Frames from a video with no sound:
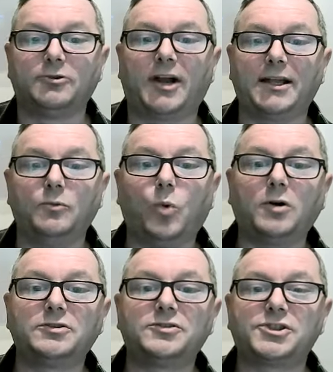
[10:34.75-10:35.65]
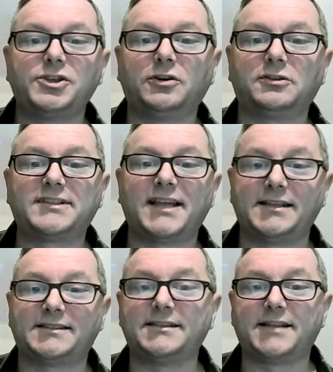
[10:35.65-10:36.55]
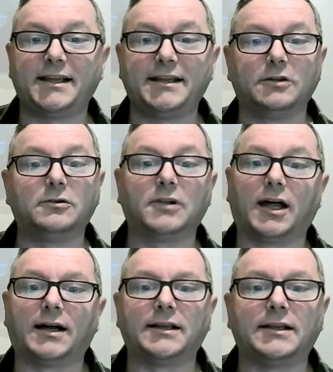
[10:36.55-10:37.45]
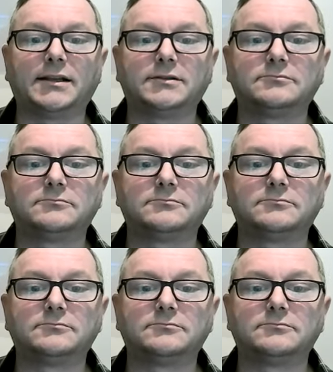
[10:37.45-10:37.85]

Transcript: right? What does your day-to-day look like?